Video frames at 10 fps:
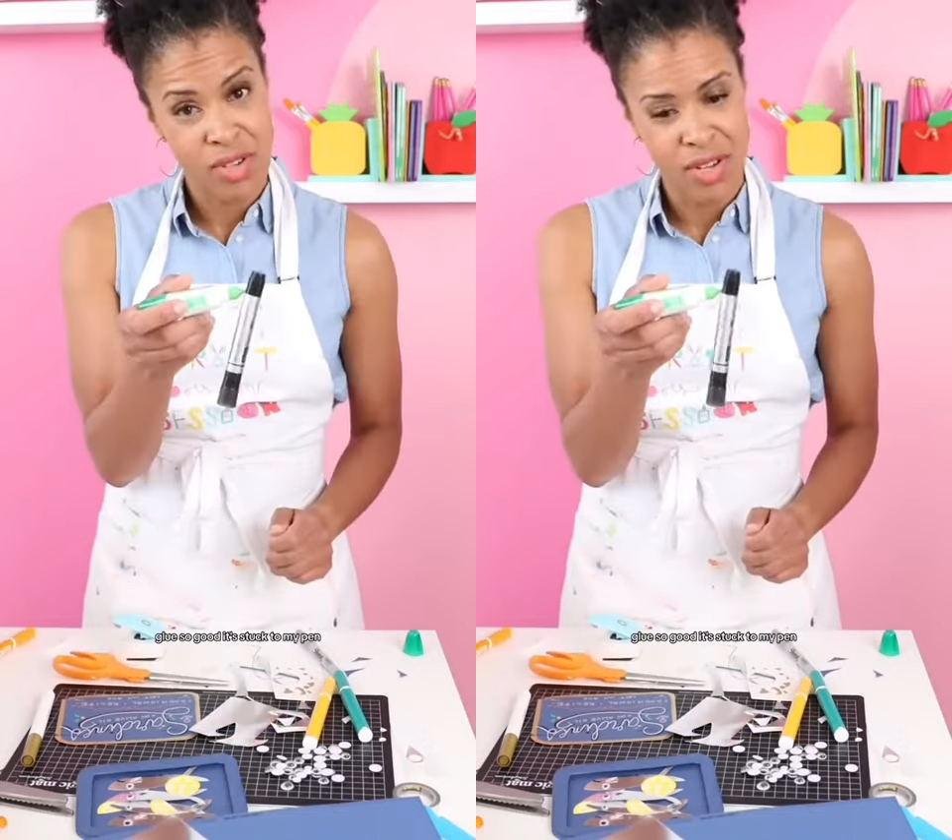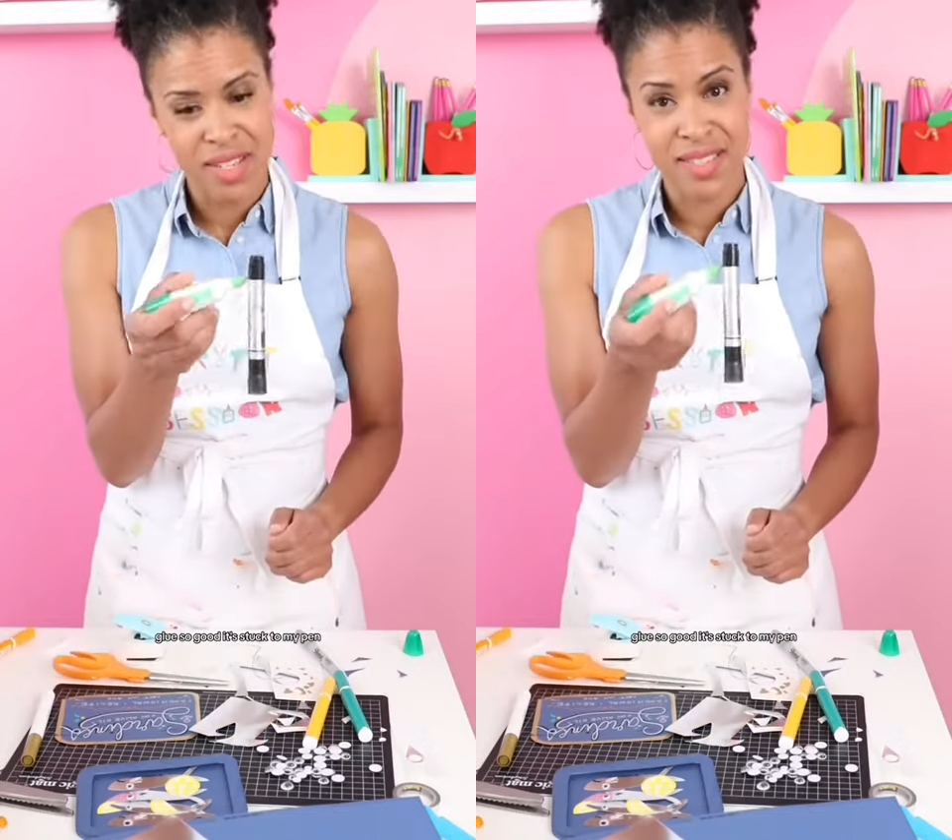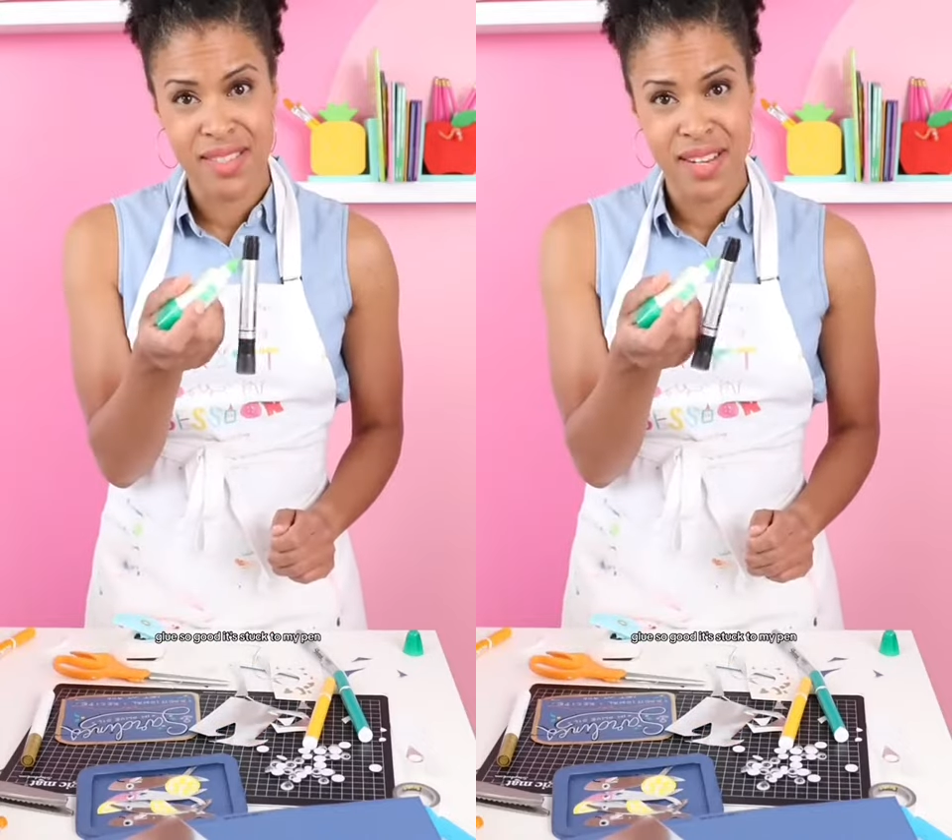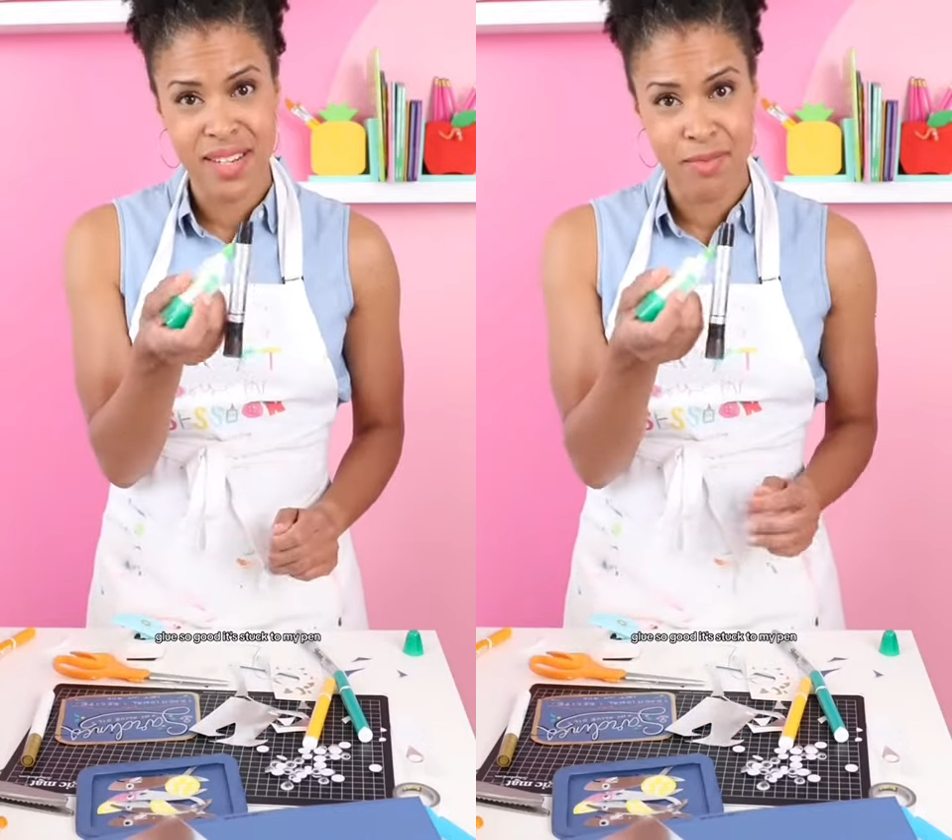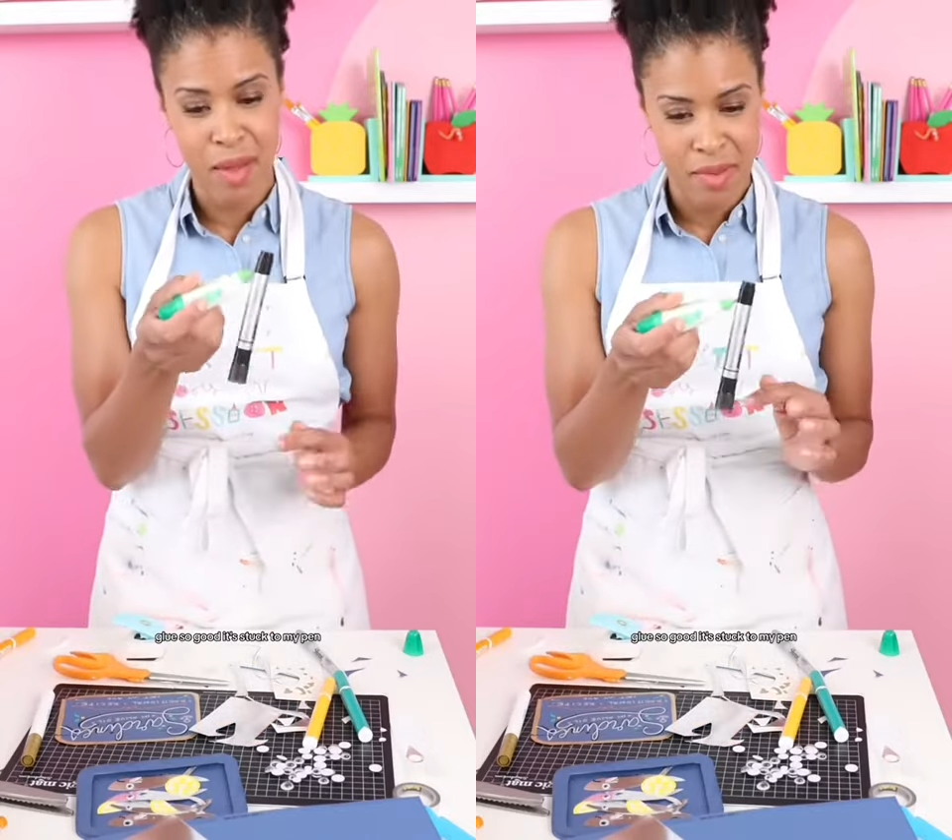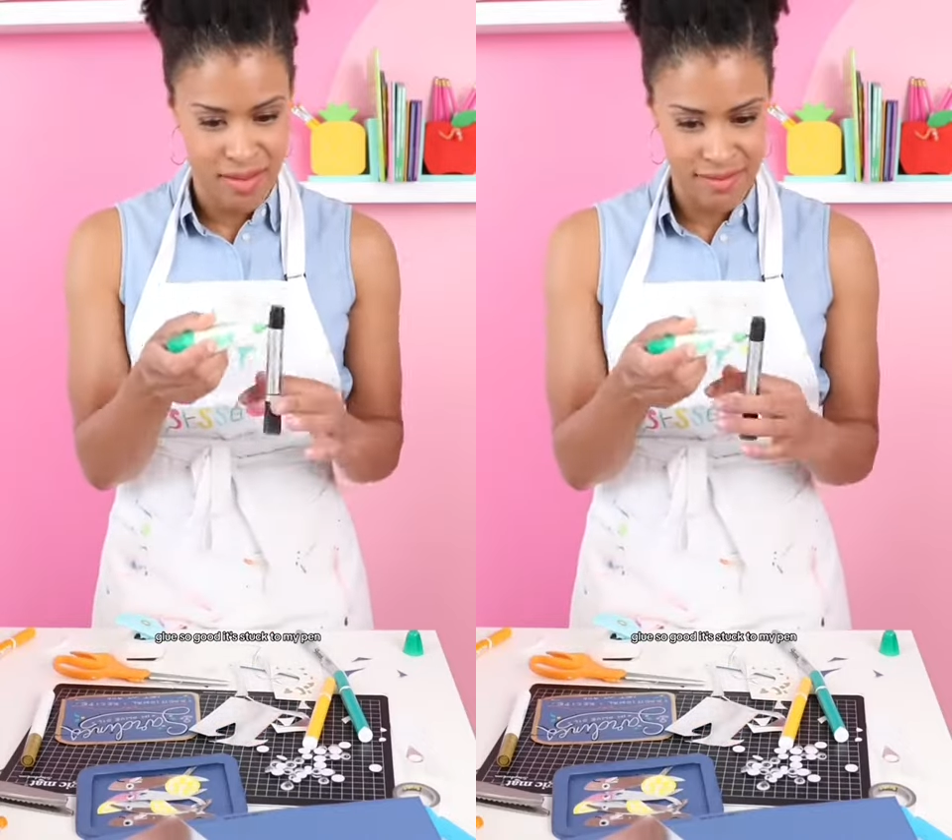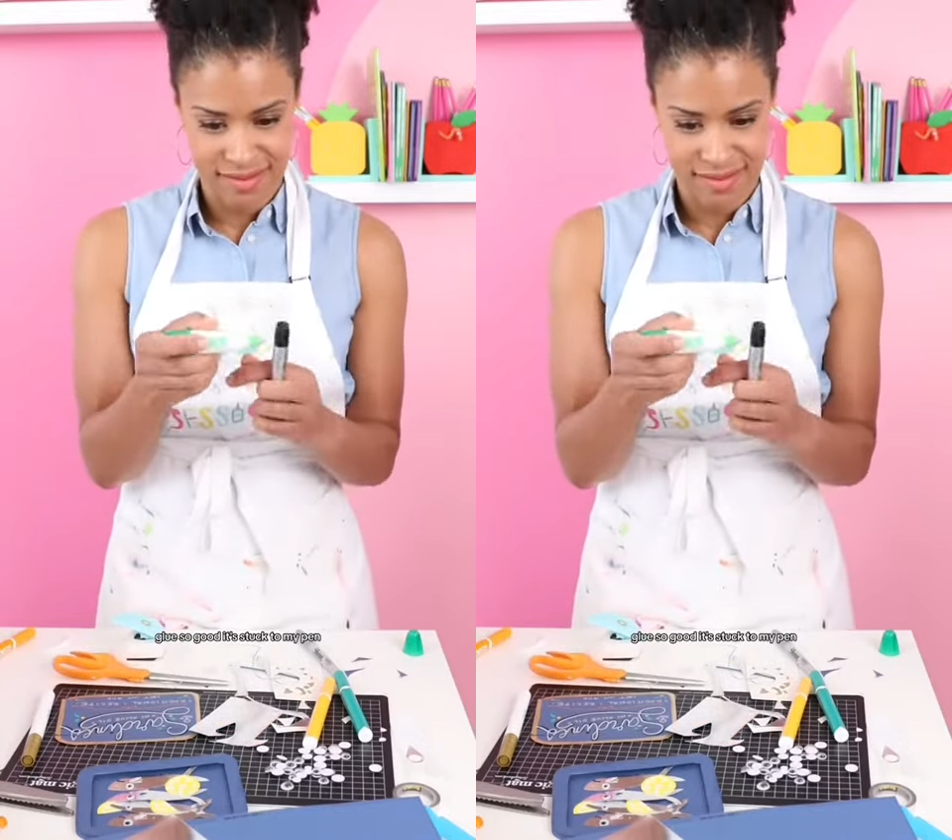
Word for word: so good, it's stuck to my pen.